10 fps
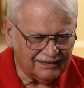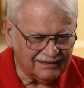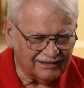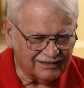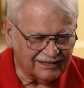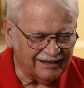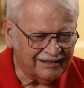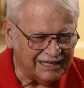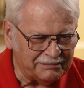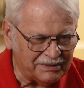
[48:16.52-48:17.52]
their guard
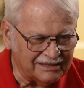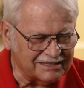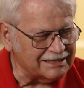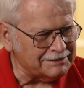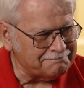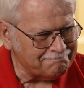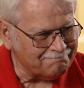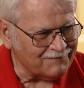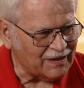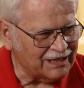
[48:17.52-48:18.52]
came out and said,
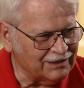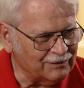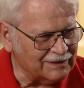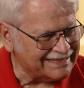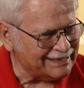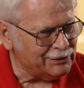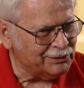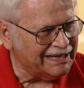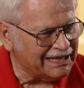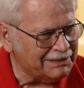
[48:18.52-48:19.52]
was that
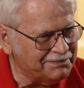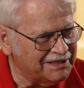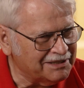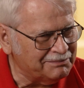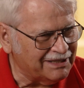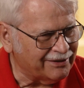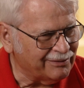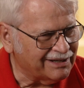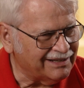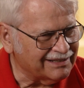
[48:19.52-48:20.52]
you got up there about
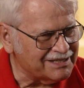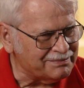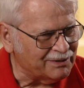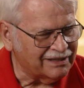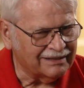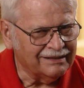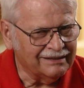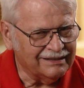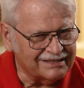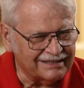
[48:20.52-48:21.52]
3 o'clock this morning?
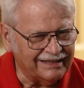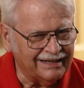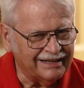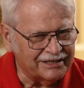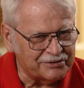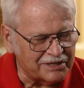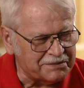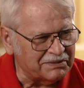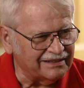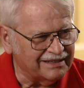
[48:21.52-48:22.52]
I said, yeah, I had to
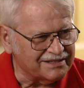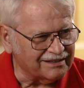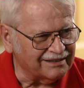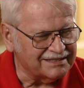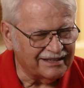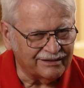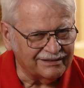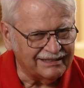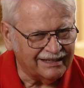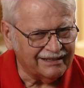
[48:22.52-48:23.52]
stretch my legs there. I said, I
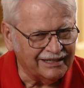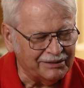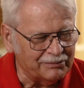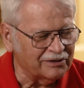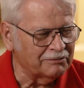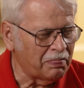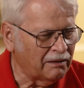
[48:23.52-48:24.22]
couldn't take it anymore.